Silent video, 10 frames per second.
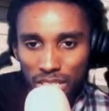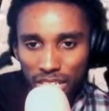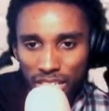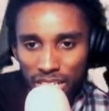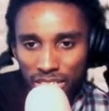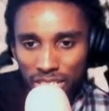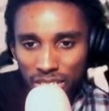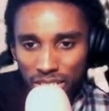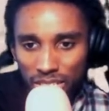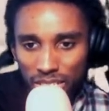
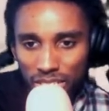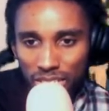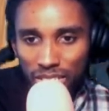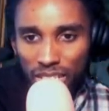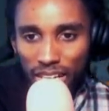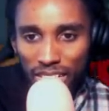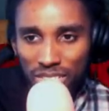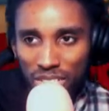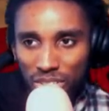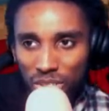In. And
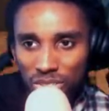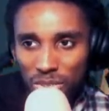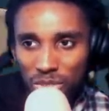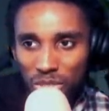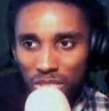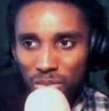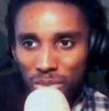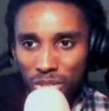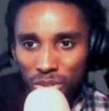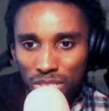to the girls' dormitory. There we
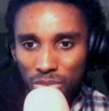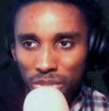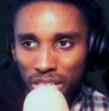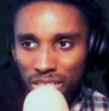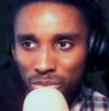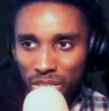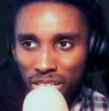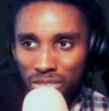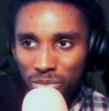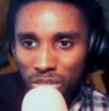go. We're in. We're
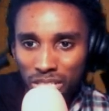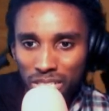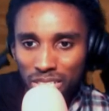in. We're in.